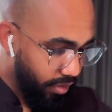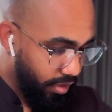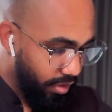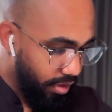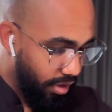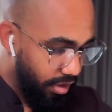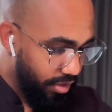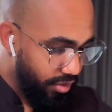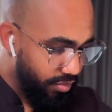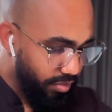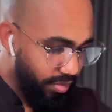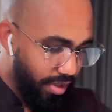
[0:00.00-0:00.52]
I
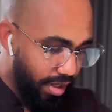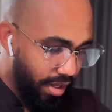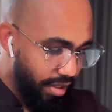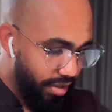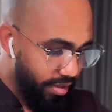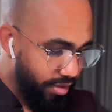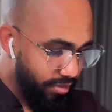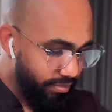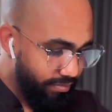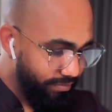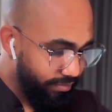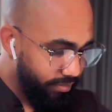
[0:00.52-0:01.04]
do want
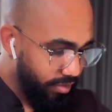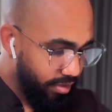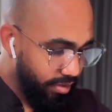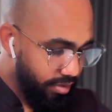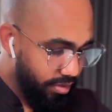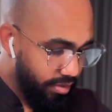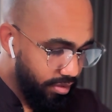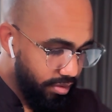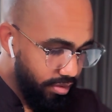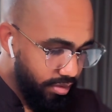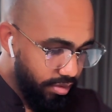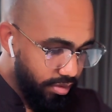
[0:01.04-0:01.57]

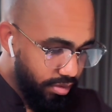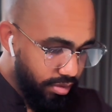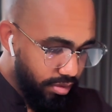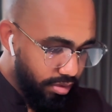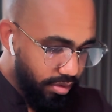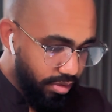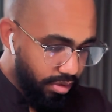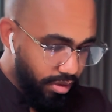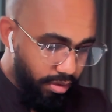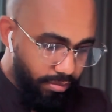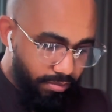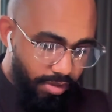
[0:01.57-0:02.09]

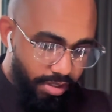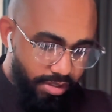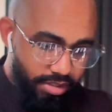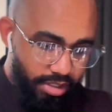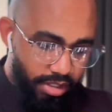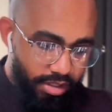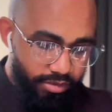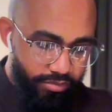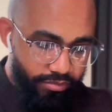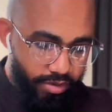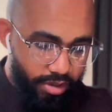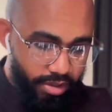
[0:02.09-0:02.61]
I'm not
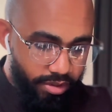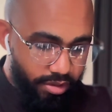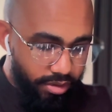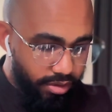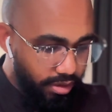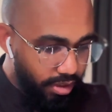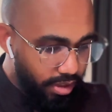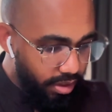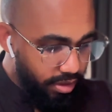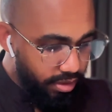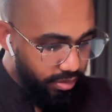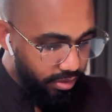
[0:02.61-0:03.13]
satisfied yet.
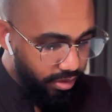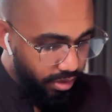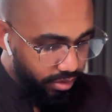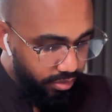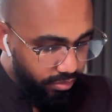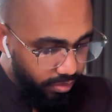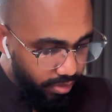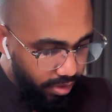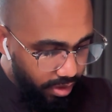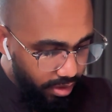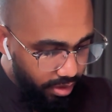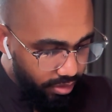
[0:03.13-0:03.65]
I just
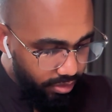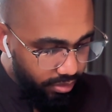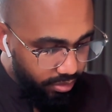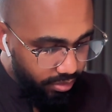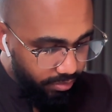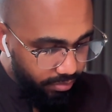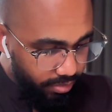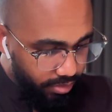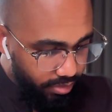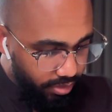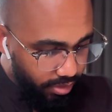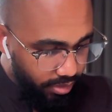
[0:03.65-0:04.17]
want to add
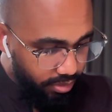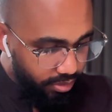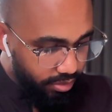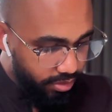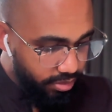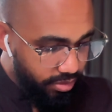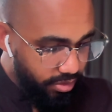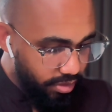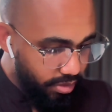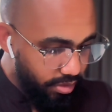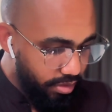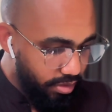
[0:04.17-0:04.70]
like
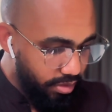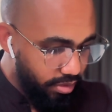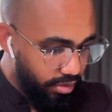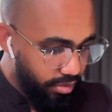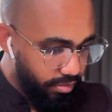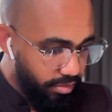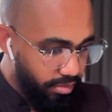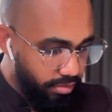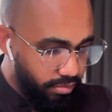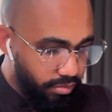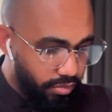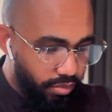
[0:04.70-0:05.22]
just a little
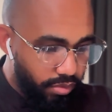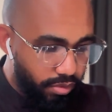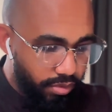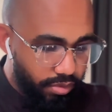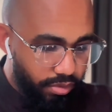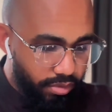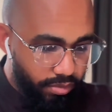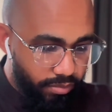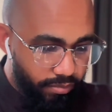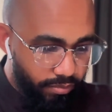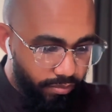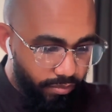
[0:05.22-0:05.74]
bit
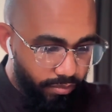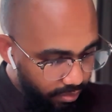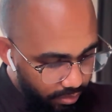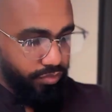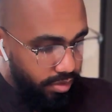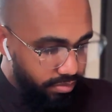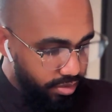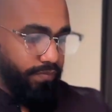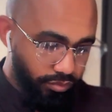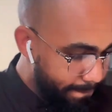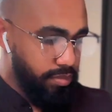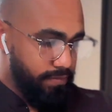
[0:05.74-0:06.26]
more.
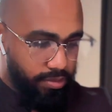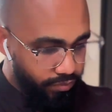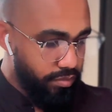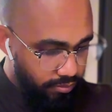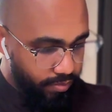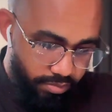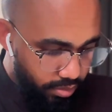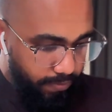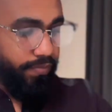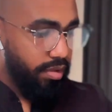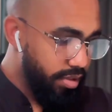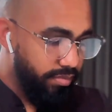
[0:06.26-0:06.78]

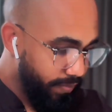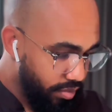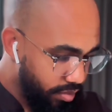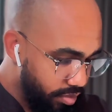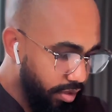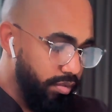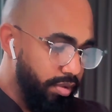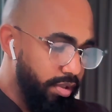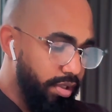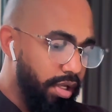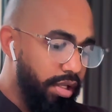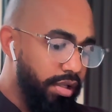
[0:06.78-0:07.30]

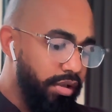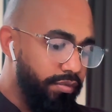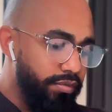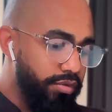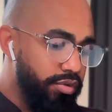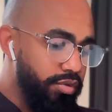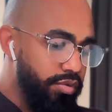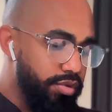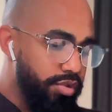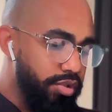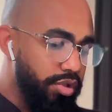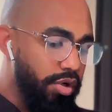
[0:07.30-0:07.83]
One thing I love to
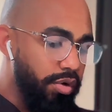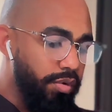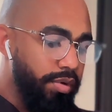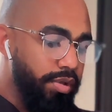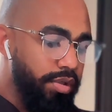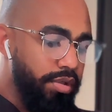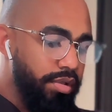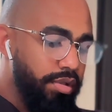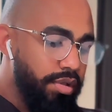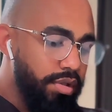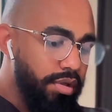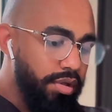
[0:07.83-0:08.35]
do is go
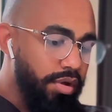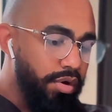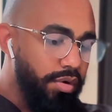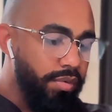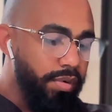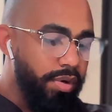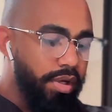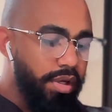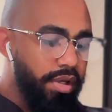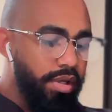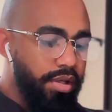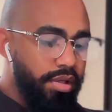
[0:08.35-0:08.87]
in
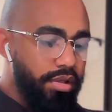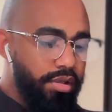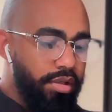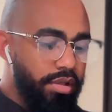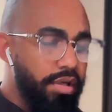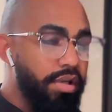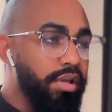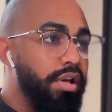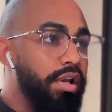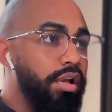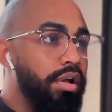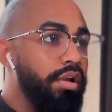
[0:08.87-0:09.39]
and
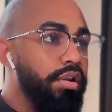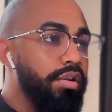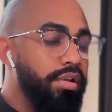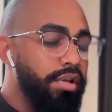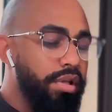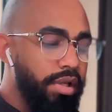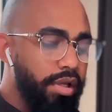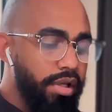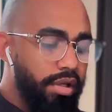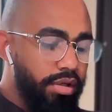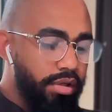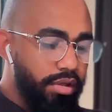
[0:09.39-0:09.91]
look at all the
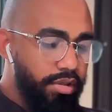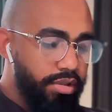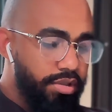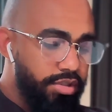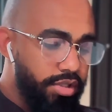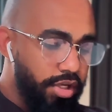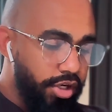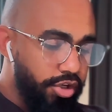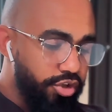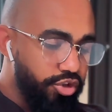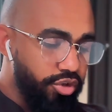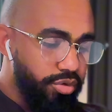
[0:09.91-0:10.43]
like
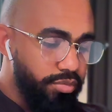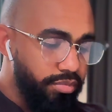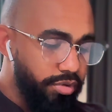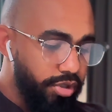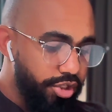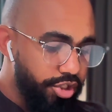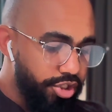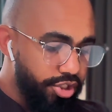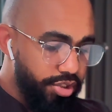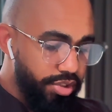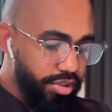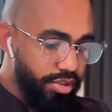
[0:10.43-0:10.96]
texture
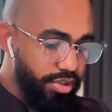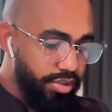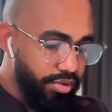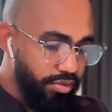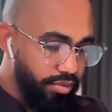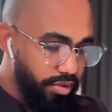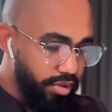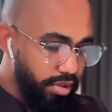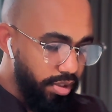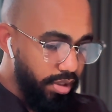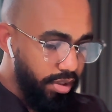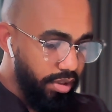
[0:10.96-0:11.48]
brushes or
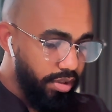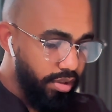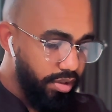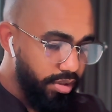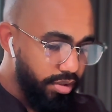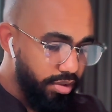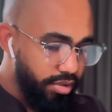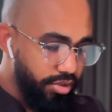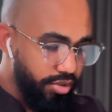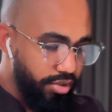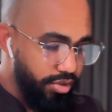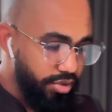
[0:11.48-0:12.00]
like
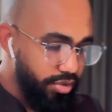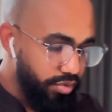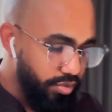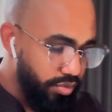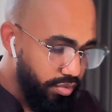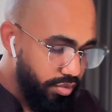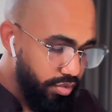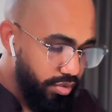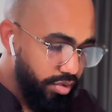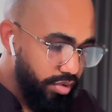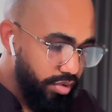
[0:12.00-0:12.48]
just